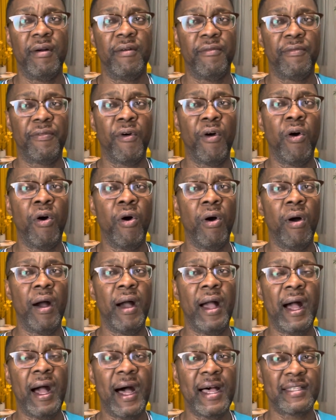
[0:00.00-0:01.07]
for
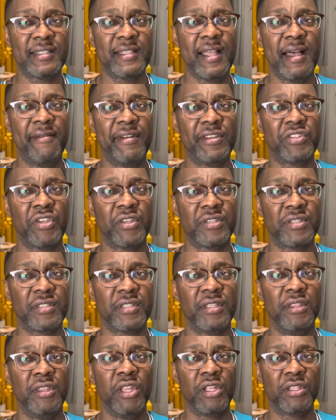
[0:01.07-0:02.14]
Arsenal versus
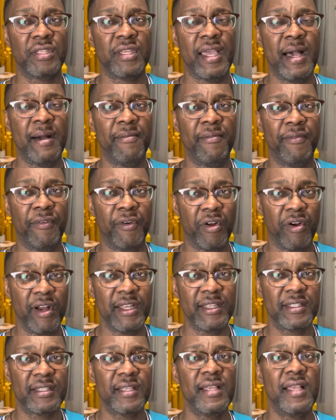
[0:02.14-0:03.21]
Nottingham
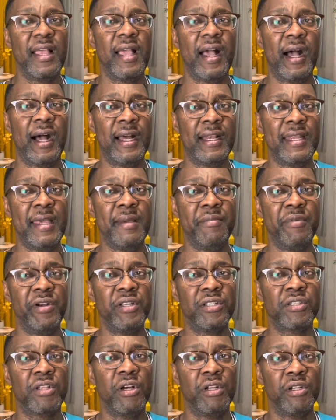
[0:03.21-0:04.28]
Forest at the
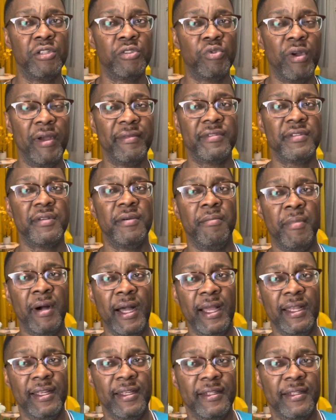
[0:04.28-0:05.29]
Emirates on the 12th. Bye.